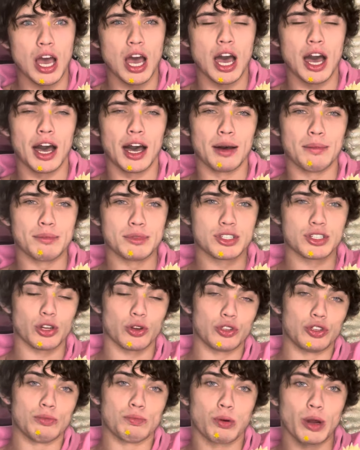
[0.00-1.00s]
Um, so
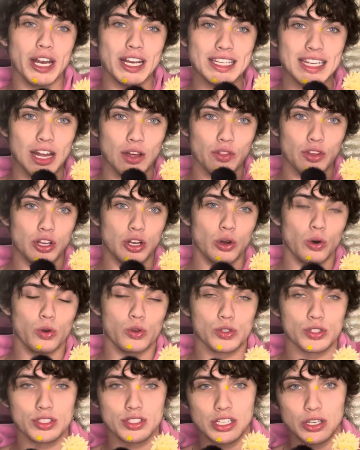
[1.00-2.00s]
you break down the
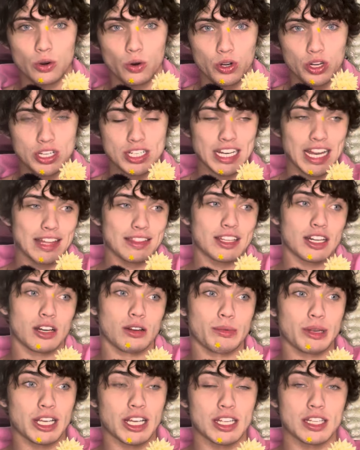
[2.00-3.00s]
goals in order to get
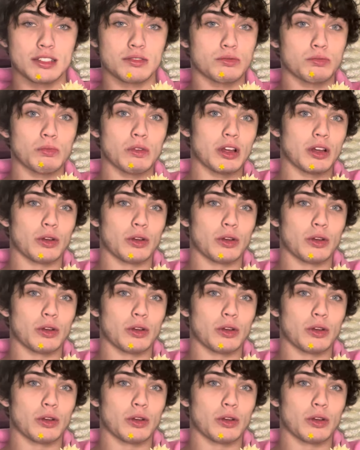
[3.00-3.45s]
there because